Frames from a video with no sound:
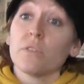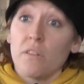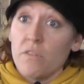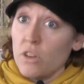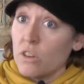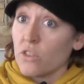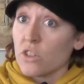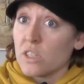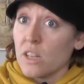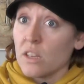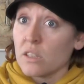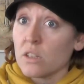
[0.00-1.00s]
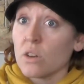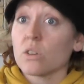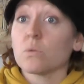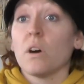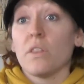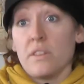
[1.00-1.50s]
if the university thinks it
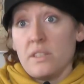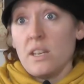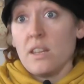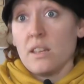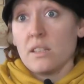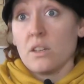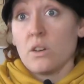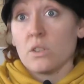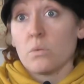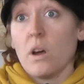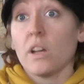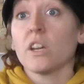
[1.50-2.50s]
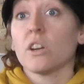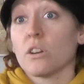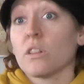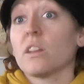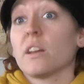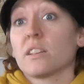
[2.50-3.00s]
goes well and the city thinks it goes well, here
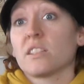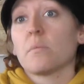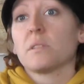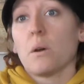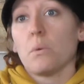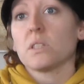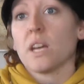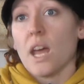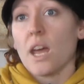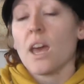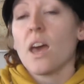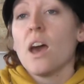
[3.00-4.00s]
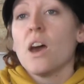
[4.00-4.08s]
are the next steps that we'll take.